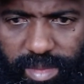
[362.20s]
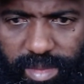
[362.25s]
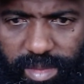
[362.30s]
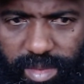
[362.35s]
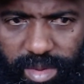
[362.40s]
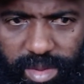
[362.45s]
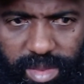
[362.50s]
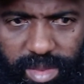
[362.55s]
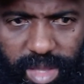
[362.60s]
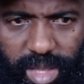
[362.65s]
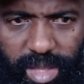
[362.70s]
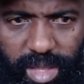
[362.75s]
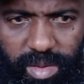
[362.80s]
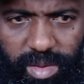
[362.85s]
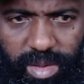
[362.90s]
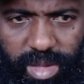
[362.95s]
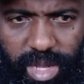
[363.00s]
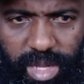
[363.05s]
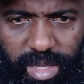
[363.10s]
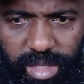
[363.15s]
So thank
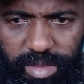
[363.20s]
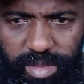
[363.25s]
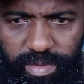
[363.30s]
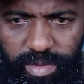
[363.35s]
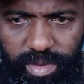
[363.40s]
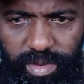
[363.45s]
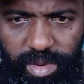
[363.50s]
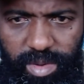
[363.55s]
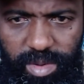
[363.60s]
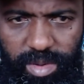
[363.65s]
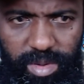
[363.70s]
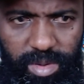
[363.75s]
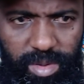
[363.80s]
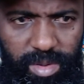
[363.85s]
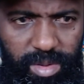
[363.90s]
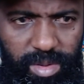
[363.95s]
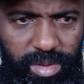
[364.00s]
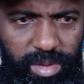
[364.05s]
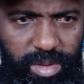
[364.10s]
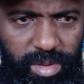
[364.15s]
you guys
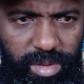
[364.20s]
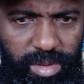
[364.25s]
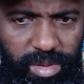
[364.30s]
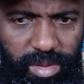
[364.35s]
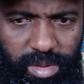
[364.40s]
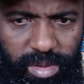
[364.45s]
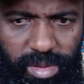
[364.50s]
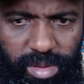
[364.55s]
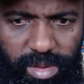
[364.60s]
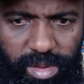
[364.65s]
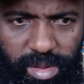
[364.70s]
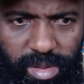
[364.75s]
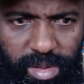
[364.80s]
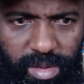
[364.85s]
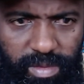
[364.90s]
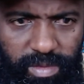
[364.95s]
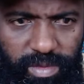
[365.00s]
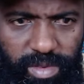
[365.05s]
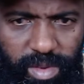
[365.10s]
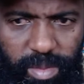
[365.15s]
for
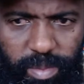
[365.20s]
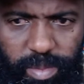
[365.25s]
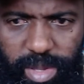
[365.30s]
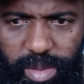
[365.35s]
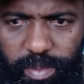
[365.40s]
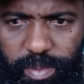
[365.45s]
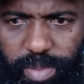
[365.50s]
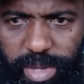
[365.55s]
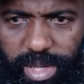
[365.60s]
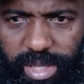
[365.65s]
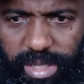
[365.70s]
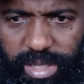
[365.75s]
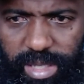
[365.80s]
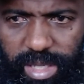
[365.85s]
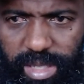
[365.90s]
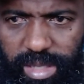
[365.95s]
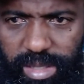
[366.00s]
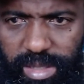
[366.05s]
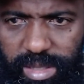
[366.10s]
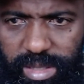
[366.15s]
being
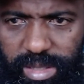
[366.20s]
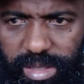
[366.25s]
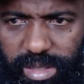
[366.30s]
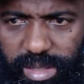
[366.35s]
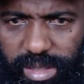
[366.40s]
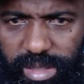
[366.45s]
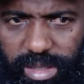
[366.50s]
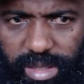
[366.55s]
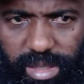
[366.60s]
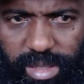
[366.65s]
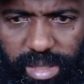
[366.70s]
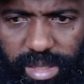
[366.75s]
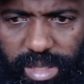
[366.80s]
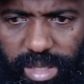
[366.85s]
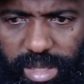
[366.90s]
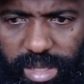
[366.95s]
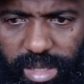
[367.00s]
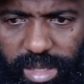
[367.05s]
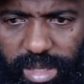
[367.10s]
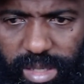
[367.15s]
patient,
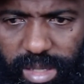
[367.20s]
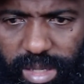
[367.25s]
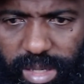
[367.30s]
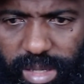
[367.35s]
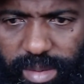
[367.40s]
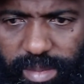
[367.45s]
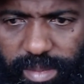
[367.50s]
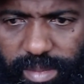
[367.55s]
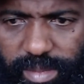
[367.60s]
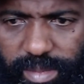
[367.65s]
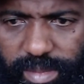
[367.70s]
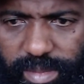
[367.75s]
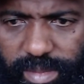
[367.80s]
and